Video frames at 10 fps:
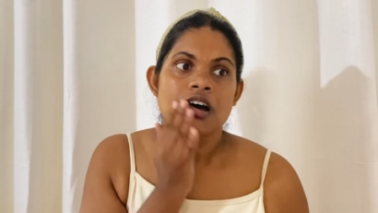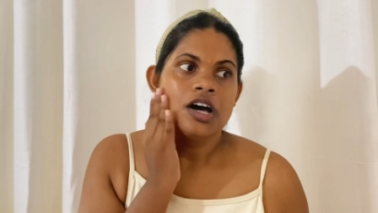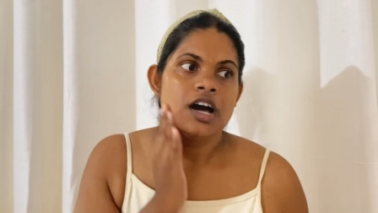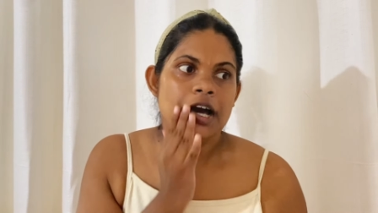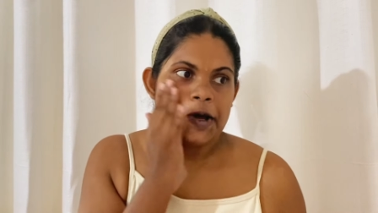
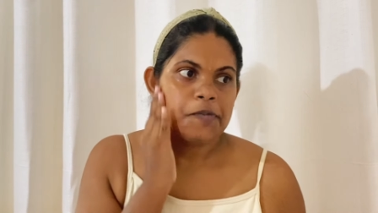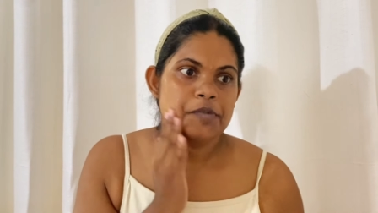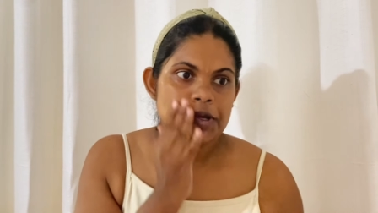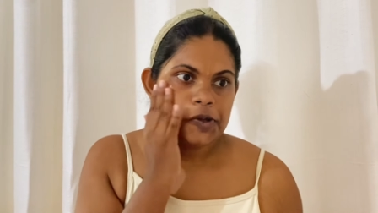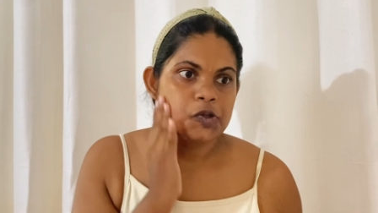have
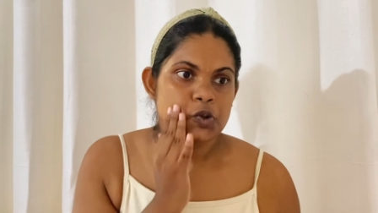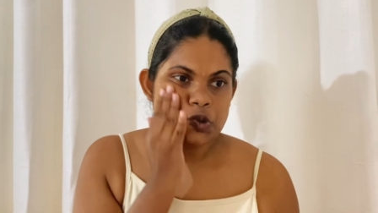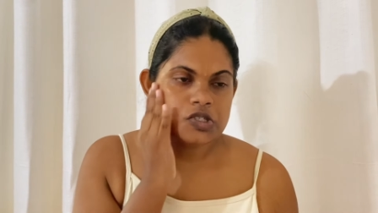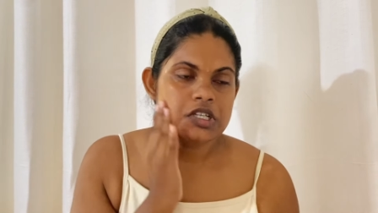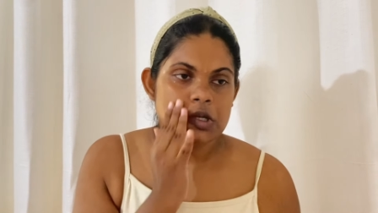been
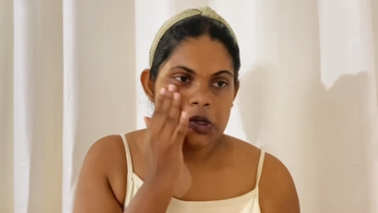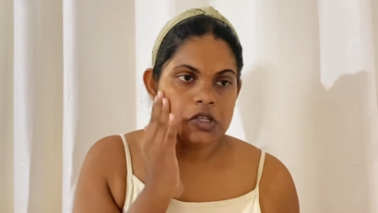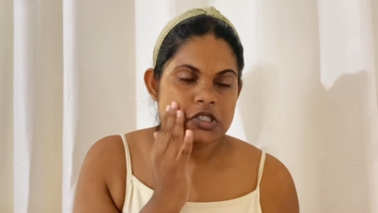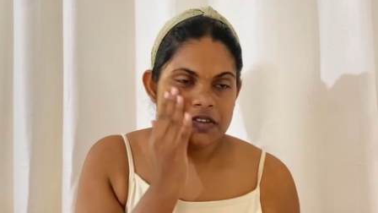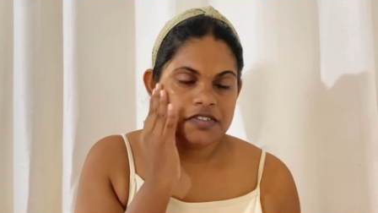using
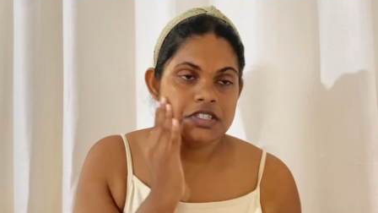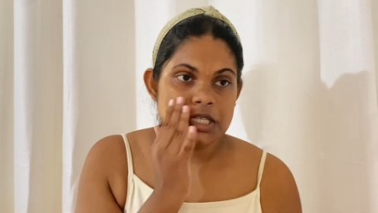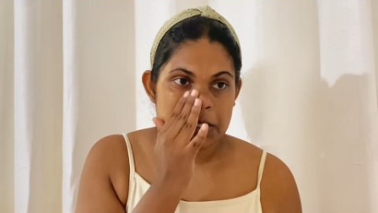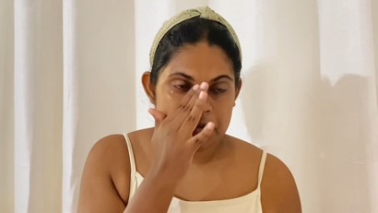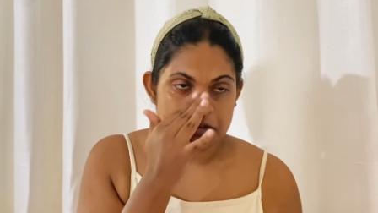lots of
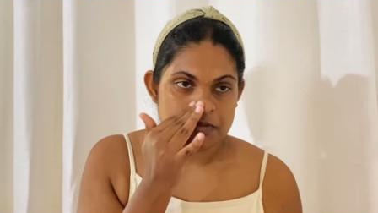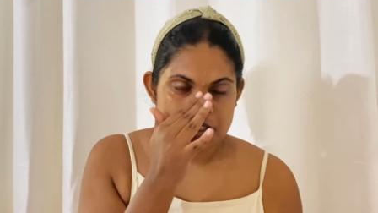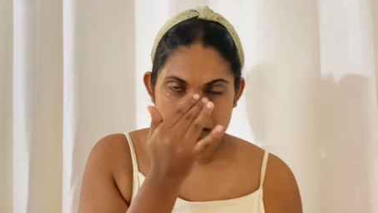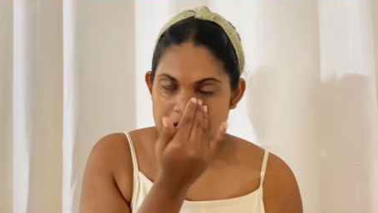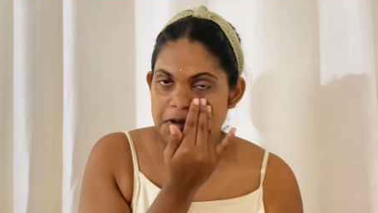serums,
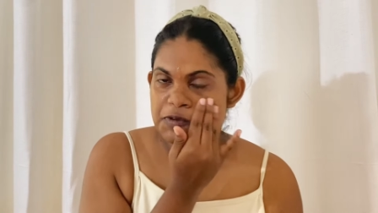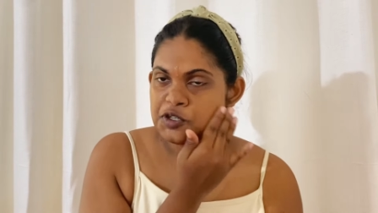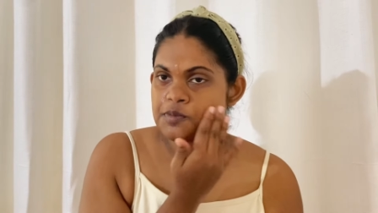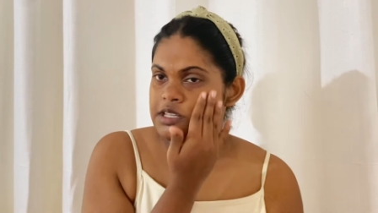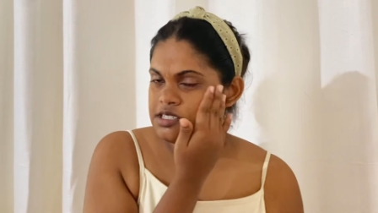which
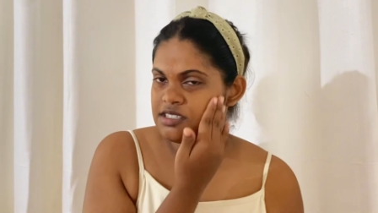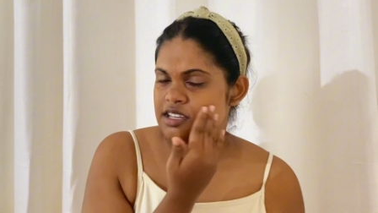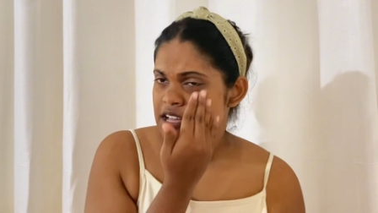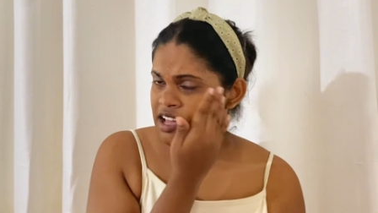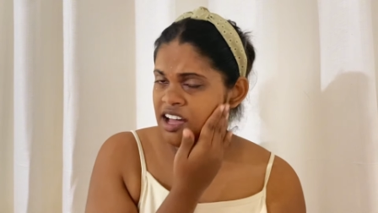means they
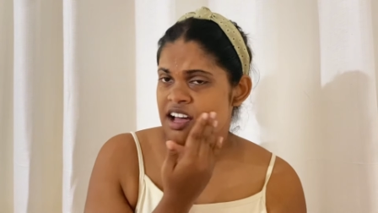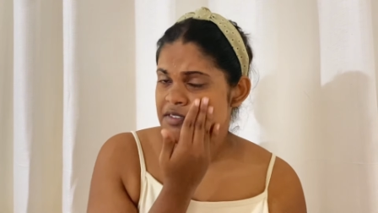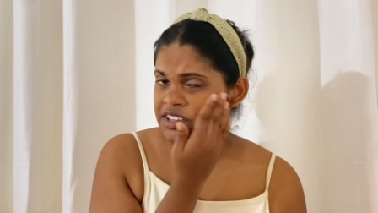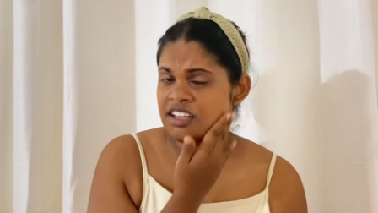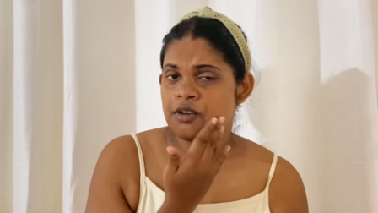are
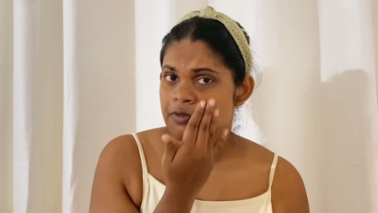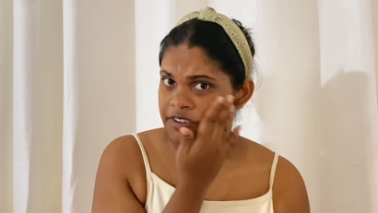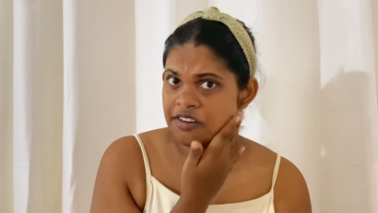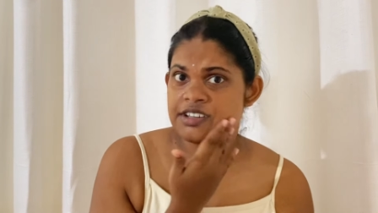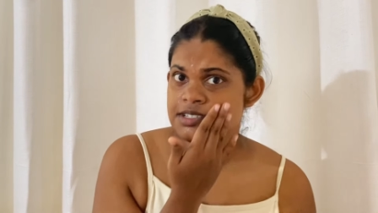having a
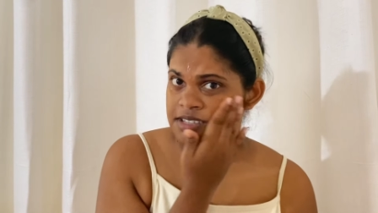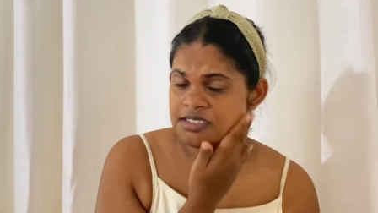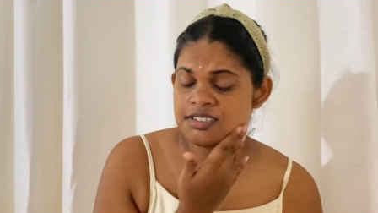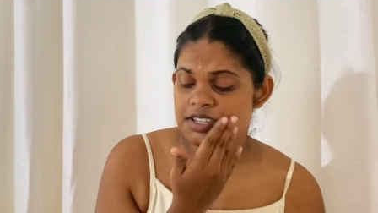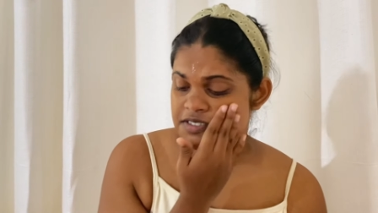very
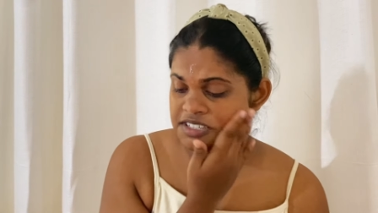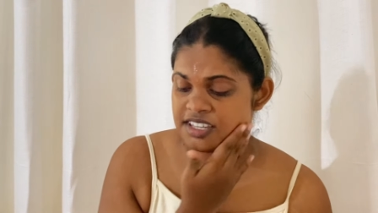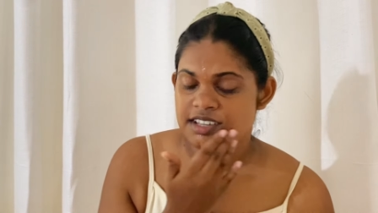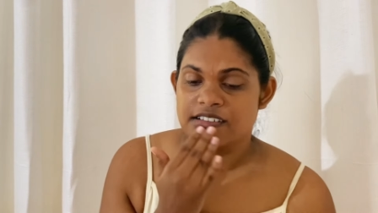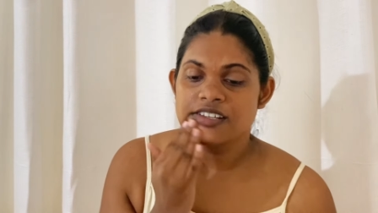sensitive
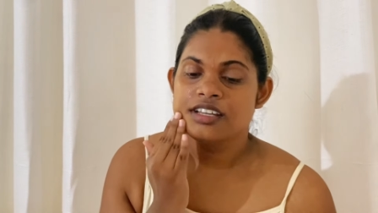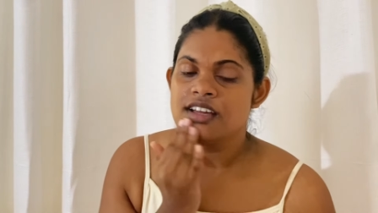skin.